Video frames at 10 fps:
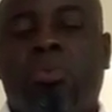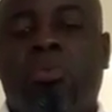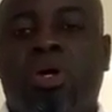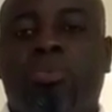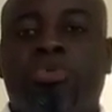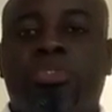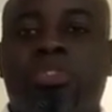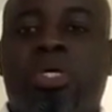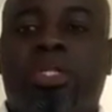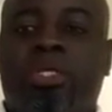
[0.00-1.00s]
what happens
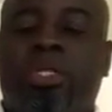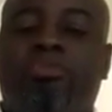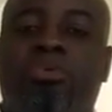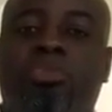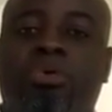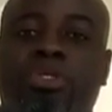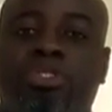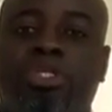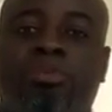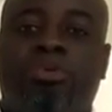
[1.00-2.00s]
is that if the
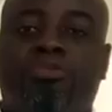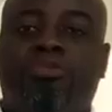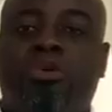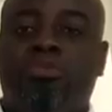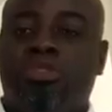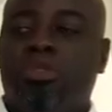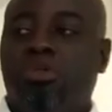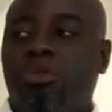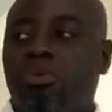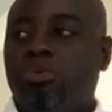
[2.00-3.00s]
mortgagee performs on the
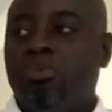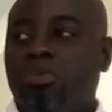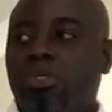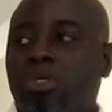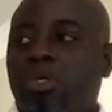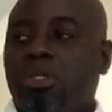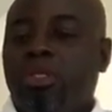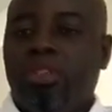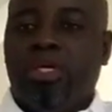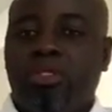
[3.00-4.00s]
loan,
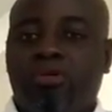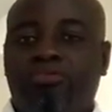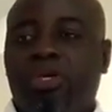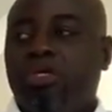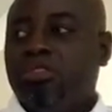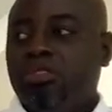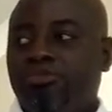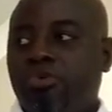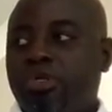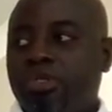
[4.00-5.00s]
then that conveyance is
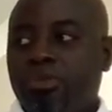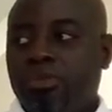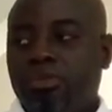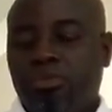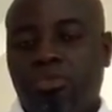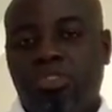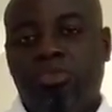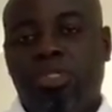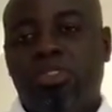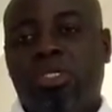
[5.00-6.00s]
void, which
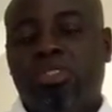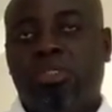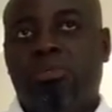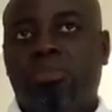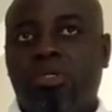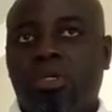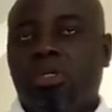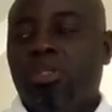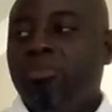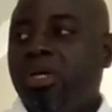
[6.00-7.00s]
means that
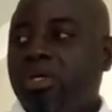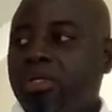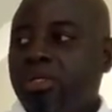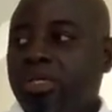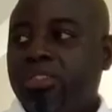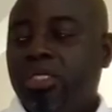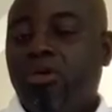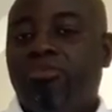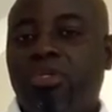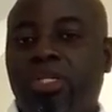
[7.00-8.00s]
the bank can
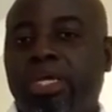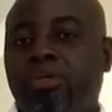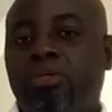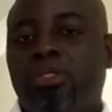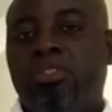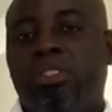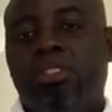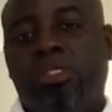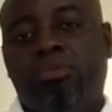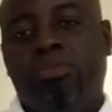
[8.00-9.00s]
take up the lien on it,
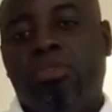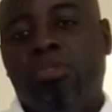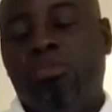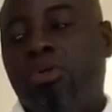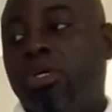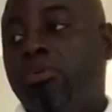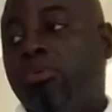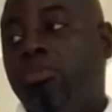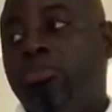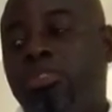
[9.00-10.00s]
and the
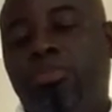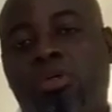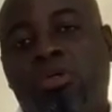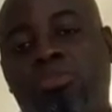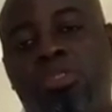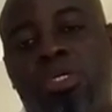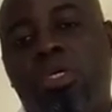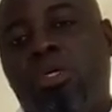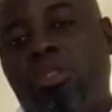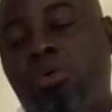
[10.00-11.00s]
property becomes
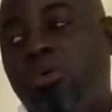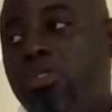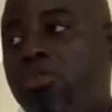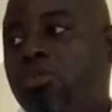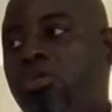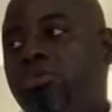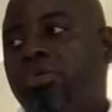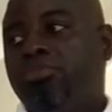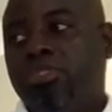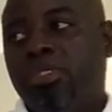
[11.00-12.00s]
the owner's own
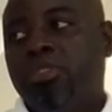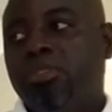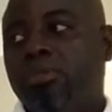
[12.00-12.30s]
100%.